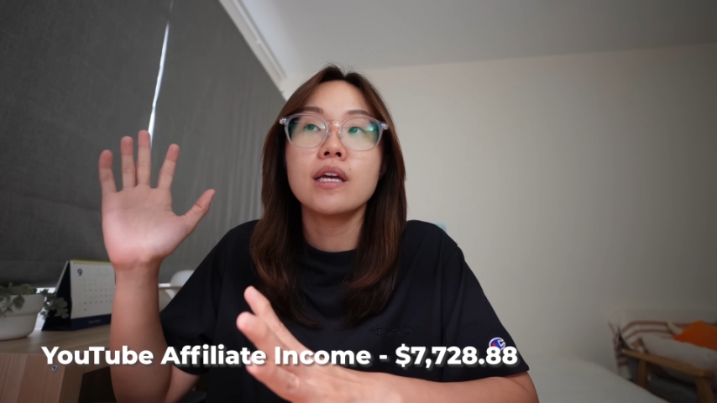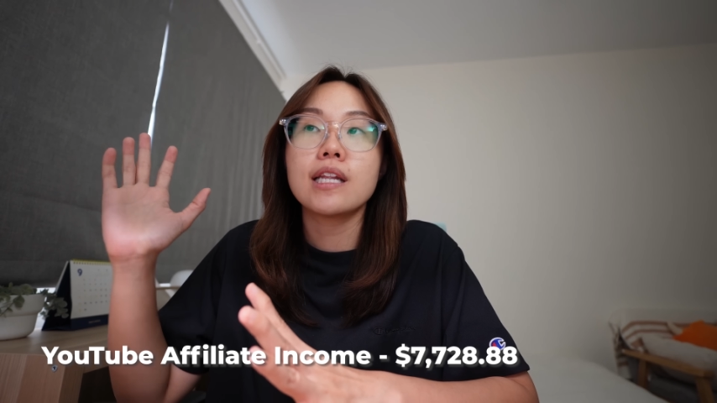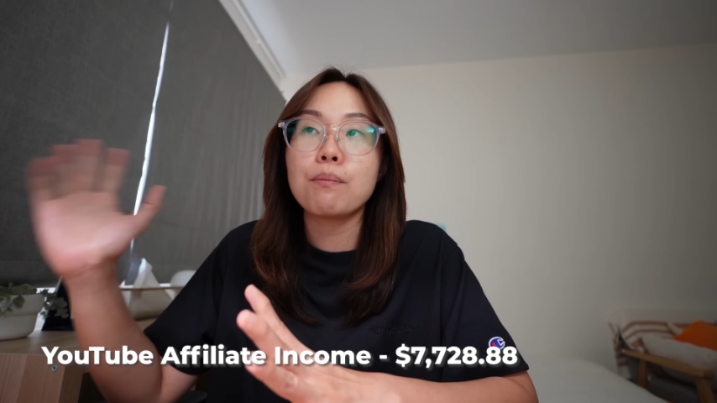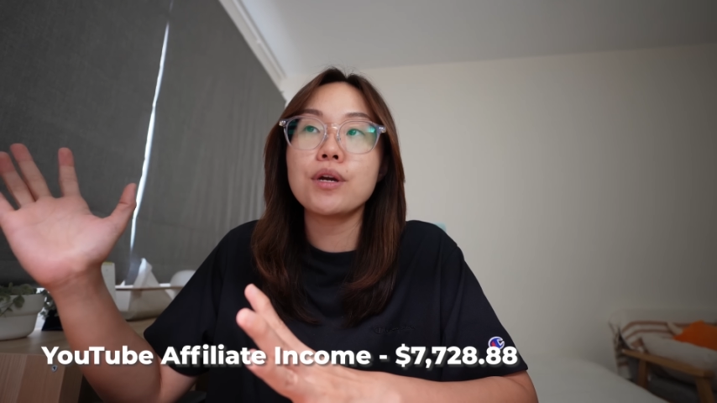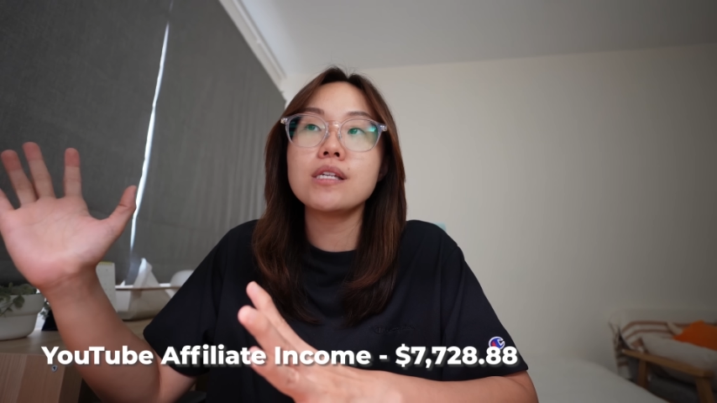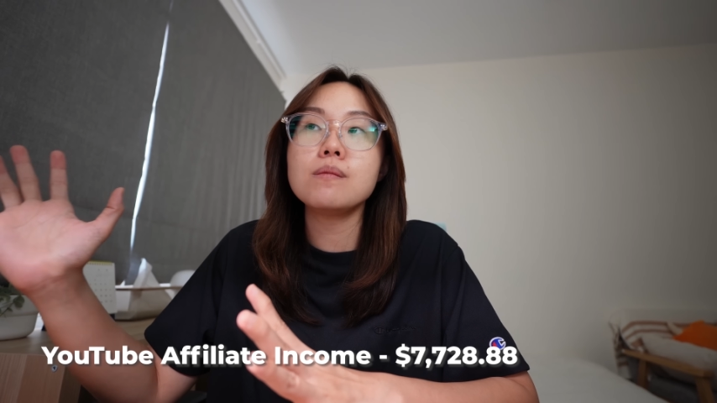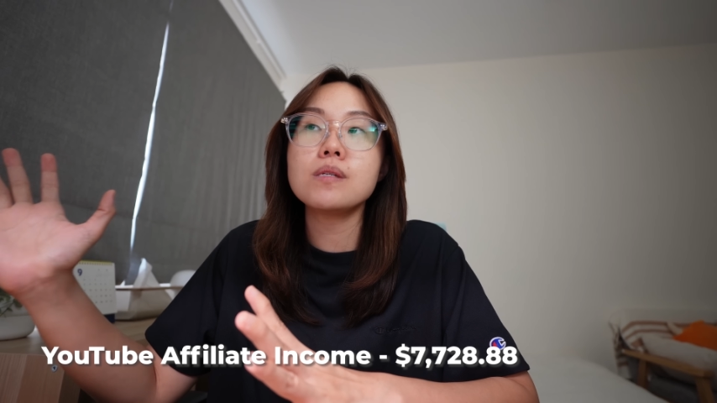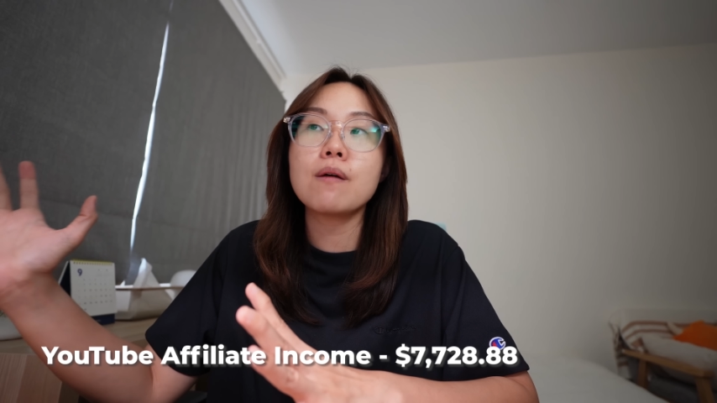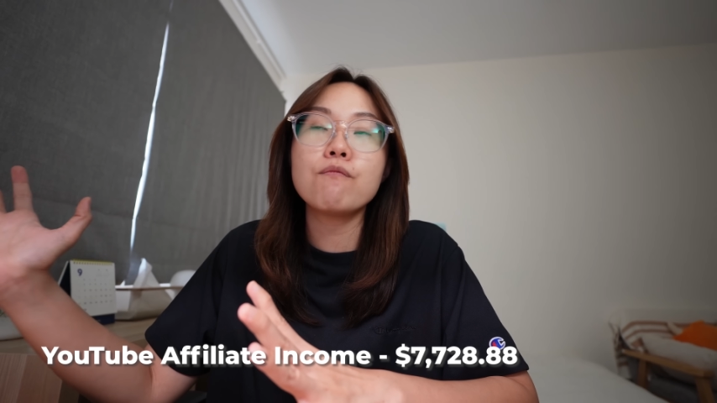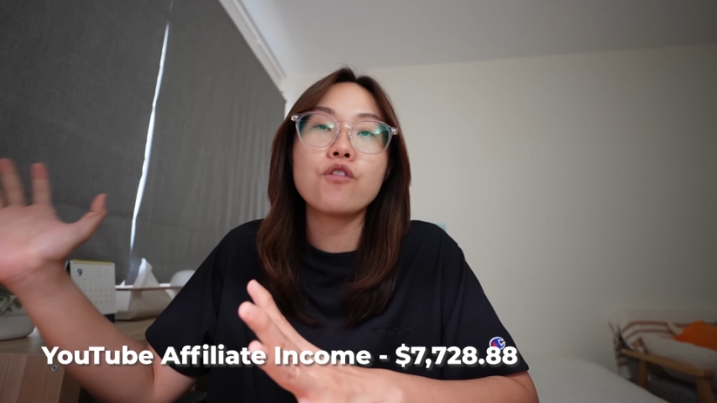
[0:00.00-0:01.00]
that brings in
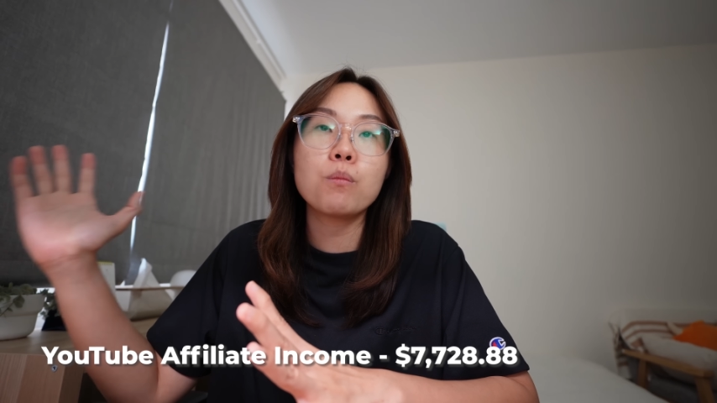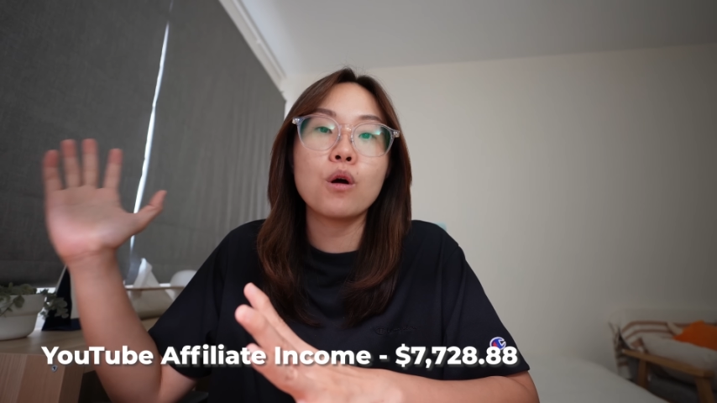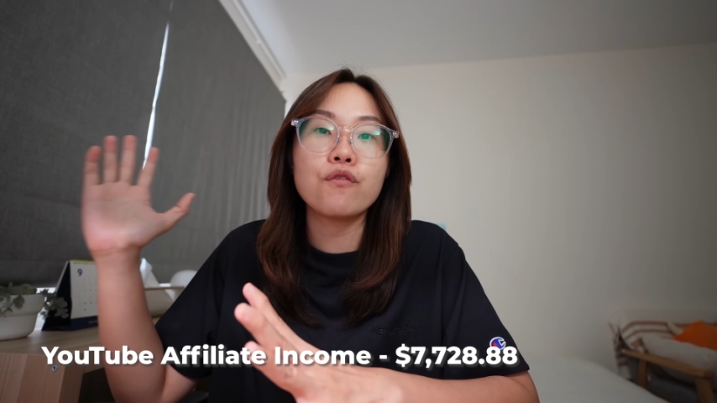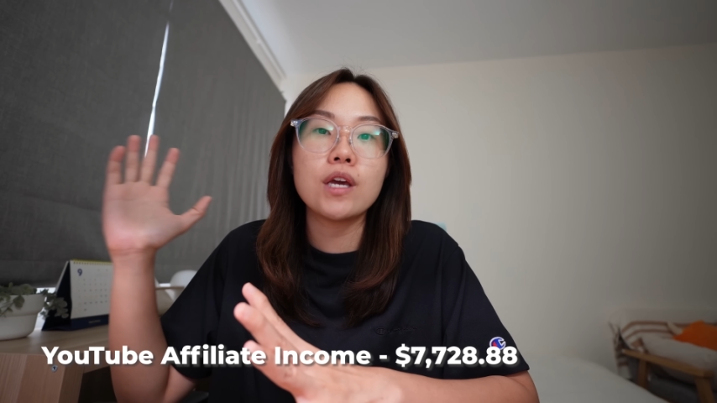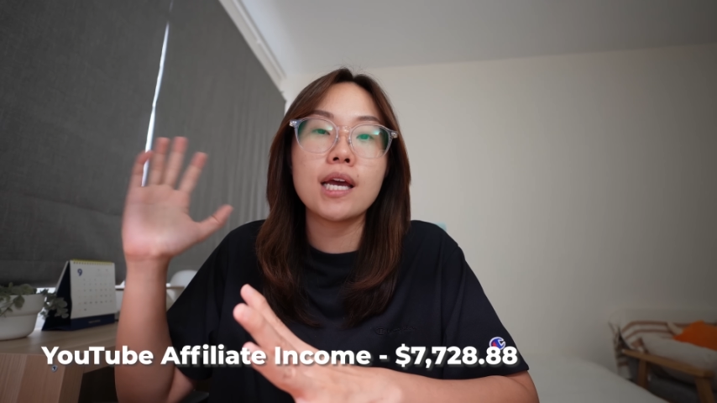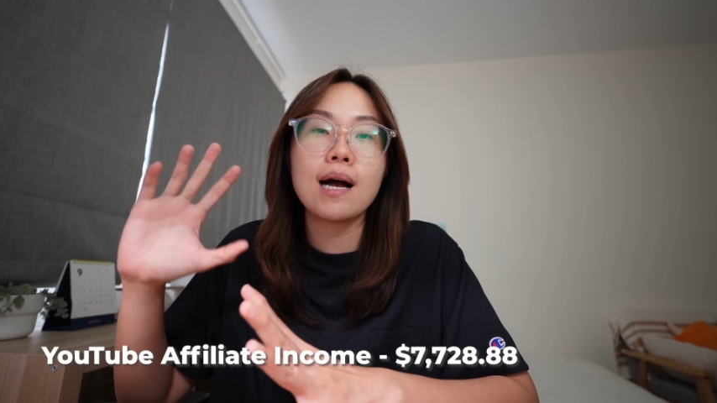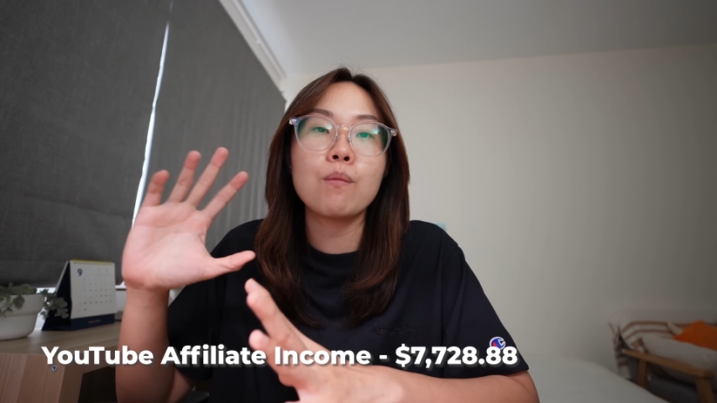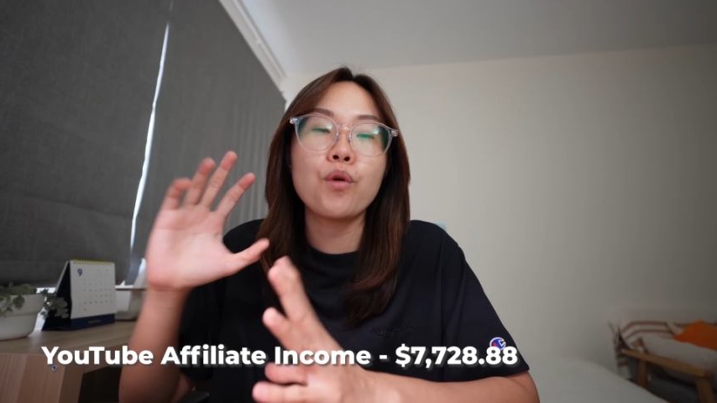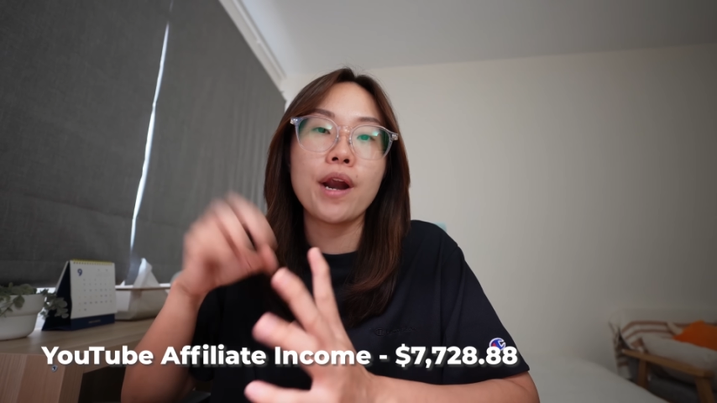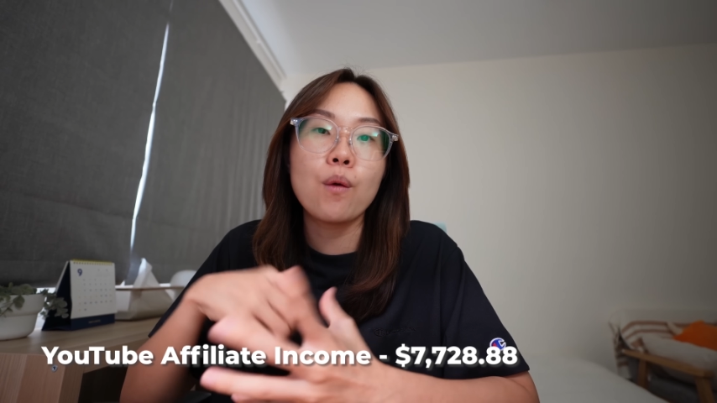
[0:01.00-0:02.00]
some form of
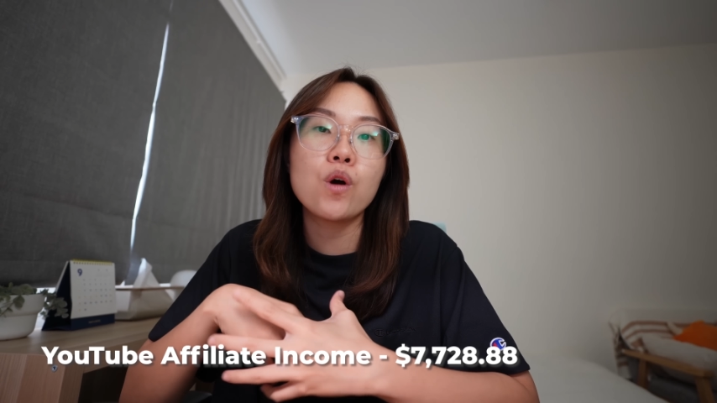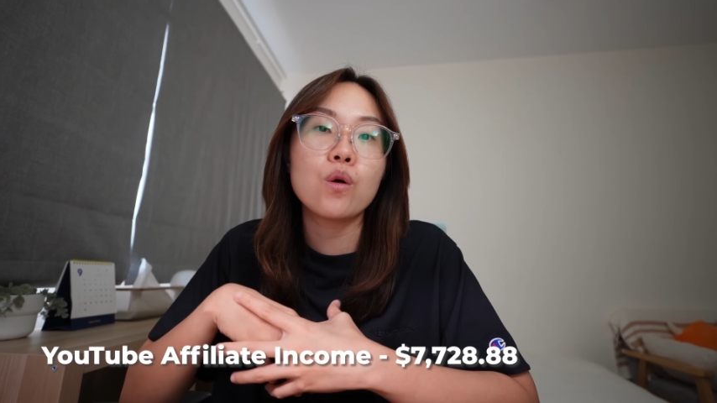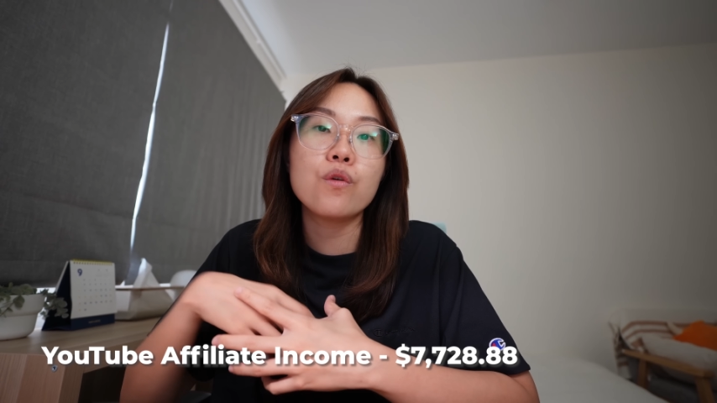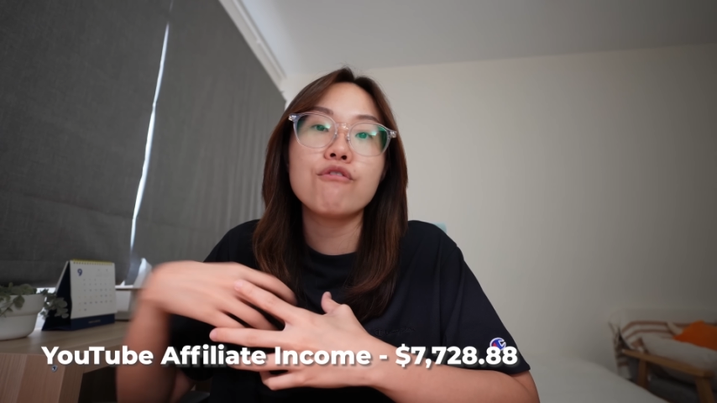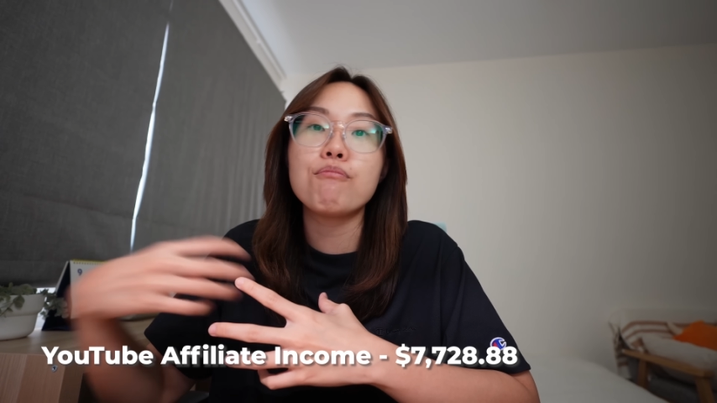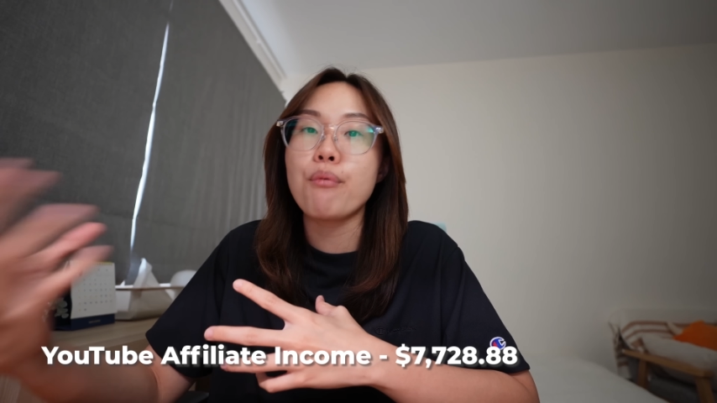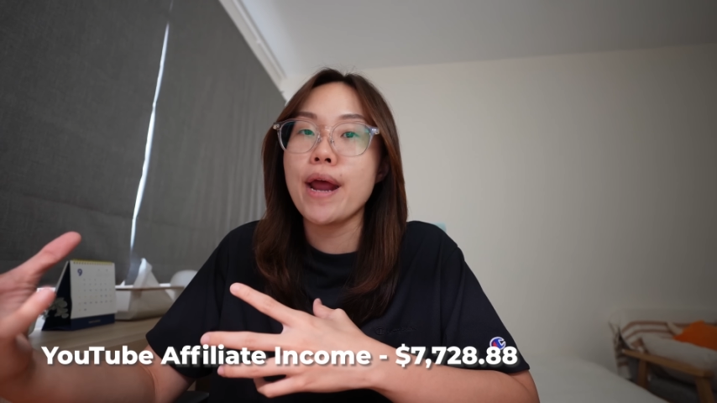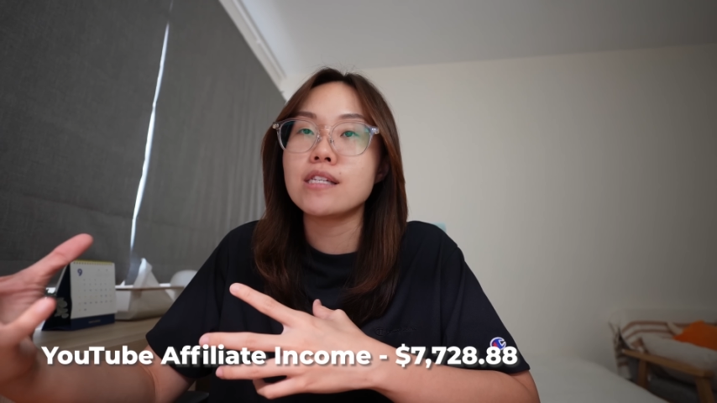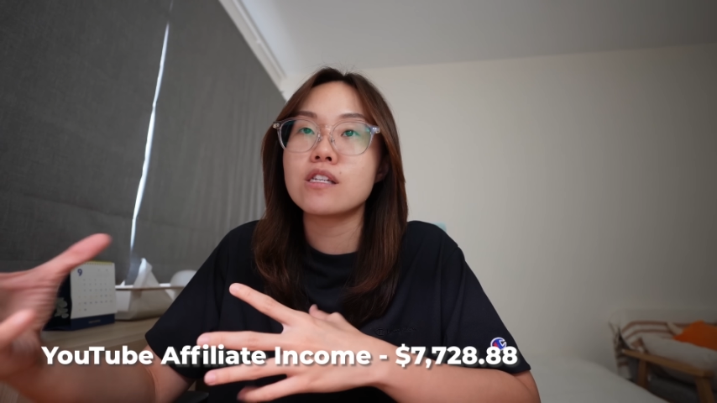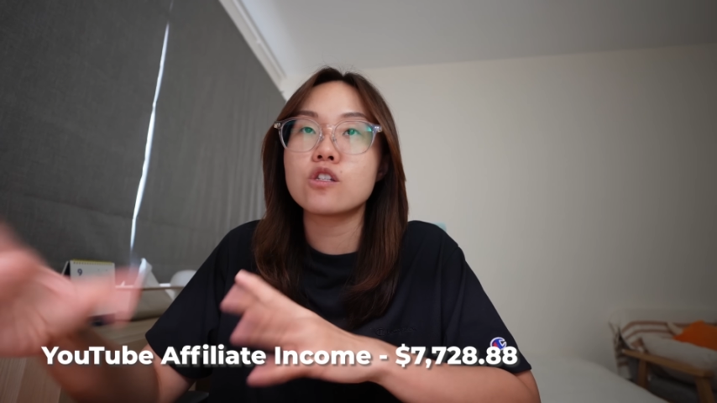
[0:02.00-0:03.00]
income when I work with
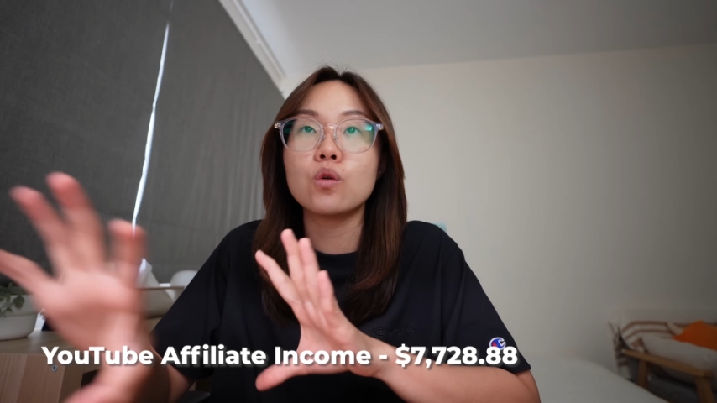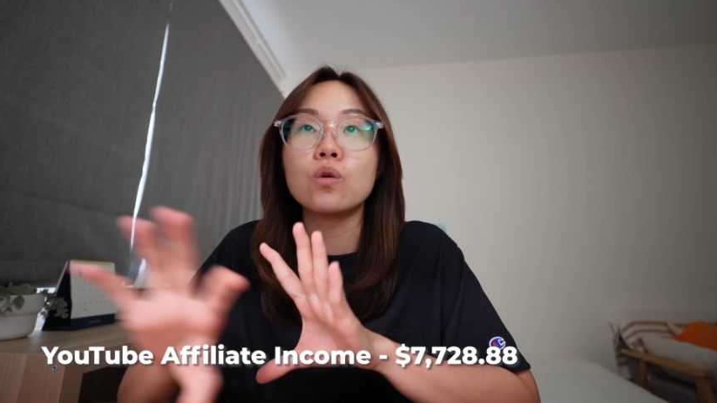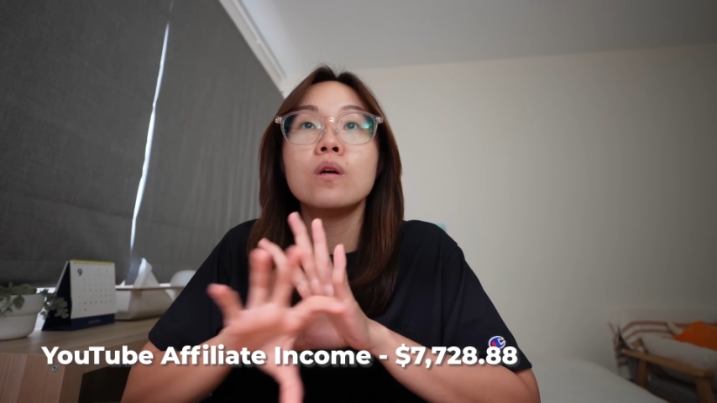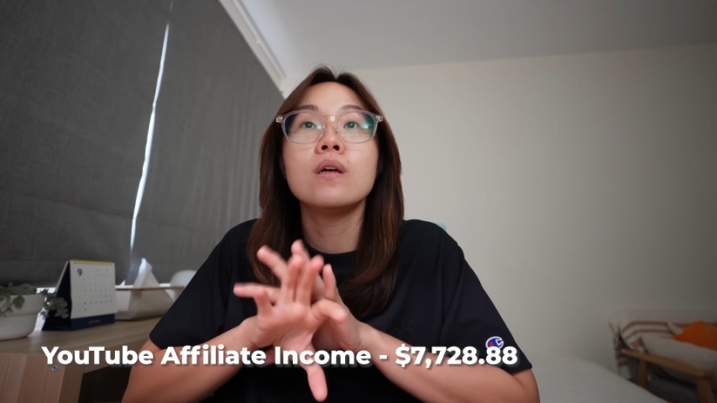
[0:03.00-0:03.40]
brands. So